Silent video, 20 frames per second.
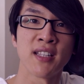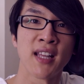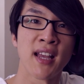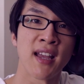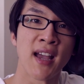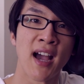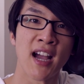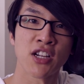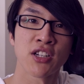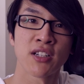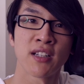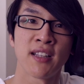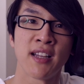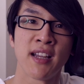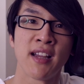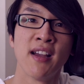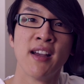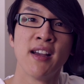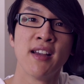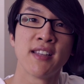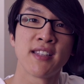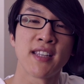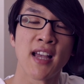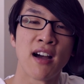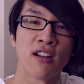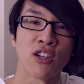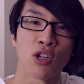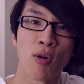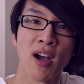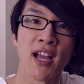they actually
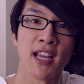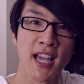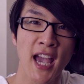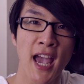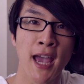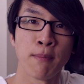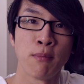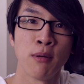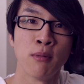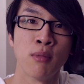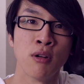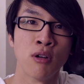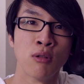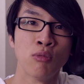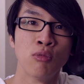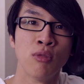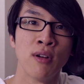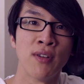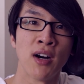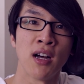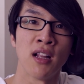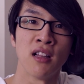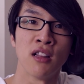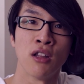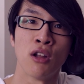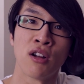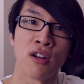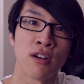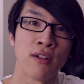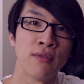sound quite capable with a
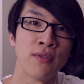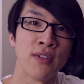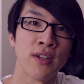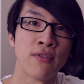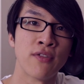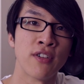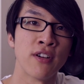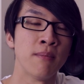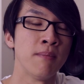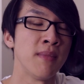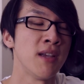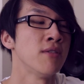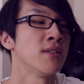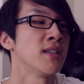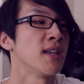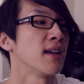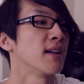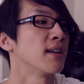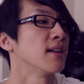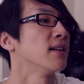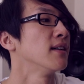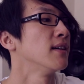lot of different music.